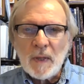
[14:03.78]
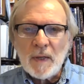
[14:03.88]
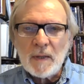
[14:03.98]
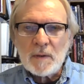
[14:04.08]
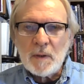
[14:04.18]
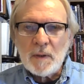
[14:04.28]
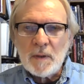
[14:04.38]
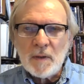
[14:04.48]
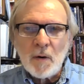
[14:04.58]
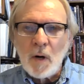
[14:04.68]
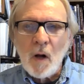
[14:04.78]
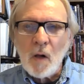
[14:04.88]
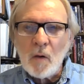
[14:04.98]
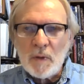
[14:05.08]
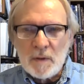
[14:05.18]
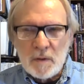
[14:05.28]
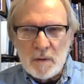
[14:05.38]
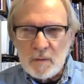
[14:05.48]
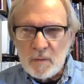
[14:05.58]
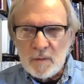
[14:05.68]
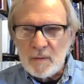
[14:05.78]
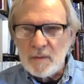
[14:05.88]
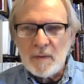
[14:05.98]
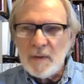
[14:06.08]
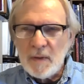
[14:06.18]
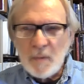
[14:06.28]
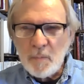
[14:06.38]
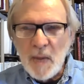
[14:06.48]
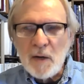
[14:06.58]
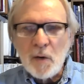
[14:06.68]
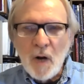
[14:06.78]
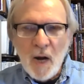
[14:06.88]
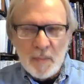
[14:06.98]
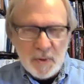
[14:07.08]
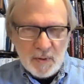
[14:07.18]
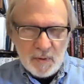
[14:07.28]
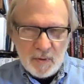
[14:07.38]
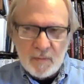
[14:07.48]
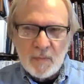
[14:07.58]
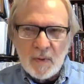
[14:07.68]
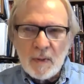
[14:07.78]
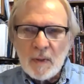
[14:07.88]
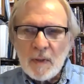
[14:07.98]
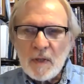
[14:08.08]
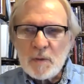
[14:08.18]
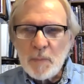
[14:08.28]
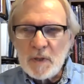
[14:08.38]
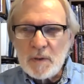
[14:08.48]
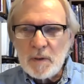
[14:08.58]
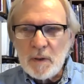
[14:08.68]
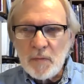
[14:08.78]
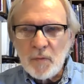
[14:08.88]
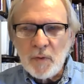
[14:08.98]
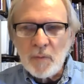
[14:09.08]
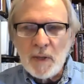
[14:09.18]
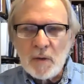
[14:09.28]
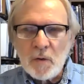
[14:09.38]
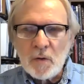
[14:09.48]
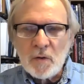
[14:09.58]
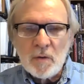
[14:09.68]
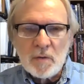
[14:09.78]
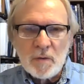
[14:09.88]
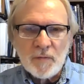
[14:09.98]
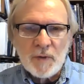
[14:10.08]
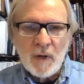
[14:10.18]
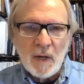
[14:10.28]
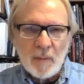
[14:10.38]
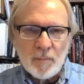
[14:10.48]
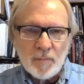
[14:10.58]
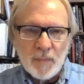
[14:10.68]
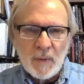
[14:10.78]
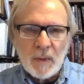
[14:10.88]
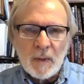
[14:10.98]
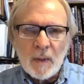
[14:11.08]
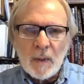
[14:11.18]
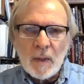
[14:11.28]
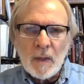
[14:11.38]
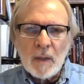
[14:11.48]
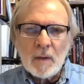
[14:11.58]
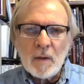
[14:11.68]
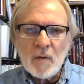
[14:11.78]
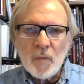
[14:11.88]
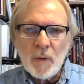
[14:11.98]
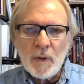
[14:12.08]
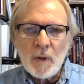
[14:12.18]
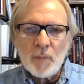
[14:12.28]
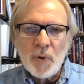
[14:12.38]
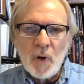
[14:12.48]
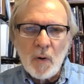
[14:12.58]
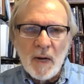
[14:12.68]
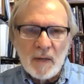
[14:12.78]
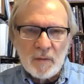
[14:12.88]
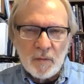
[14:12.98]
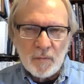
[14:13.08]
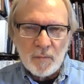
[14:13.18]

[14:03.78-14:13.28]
it, there are always better options, especially if we make good use of time and if we are proactive